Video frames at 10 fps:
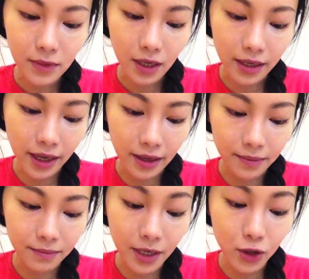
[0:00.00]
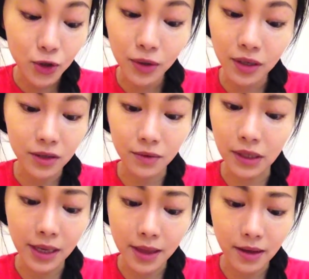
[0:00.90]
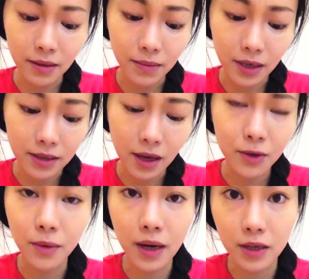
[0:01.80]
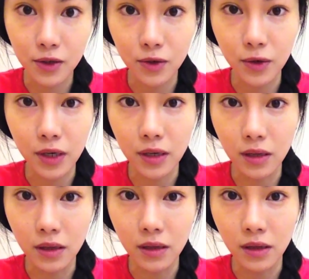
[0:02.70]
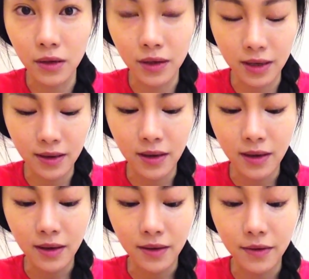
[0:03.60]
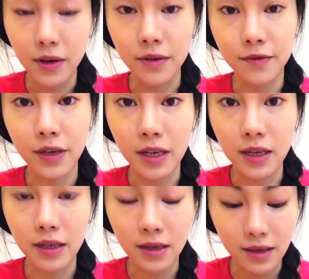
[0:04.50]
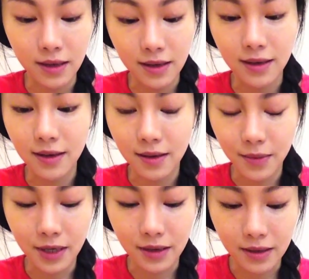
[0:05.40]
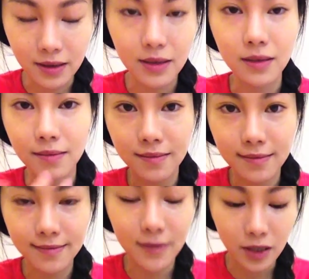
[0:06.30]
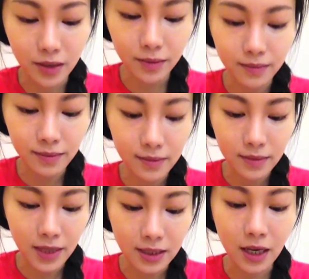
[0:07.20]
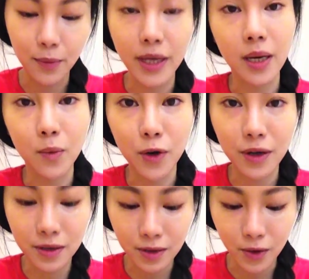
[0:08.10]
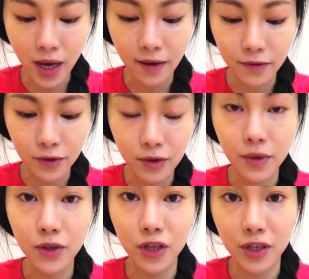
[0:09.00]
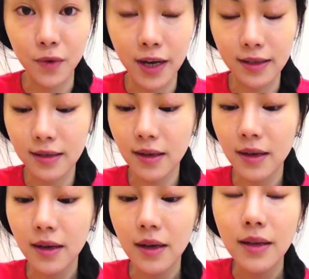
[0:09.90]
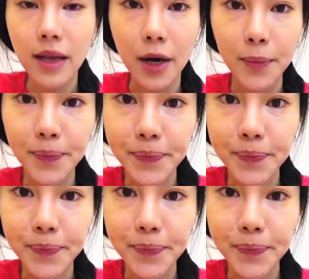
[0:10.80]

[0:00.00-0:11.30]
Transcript: Again, make sure it's really thin because otherwise you're gonna look very funny, because that's how makeup works. You have to do it just right. Now,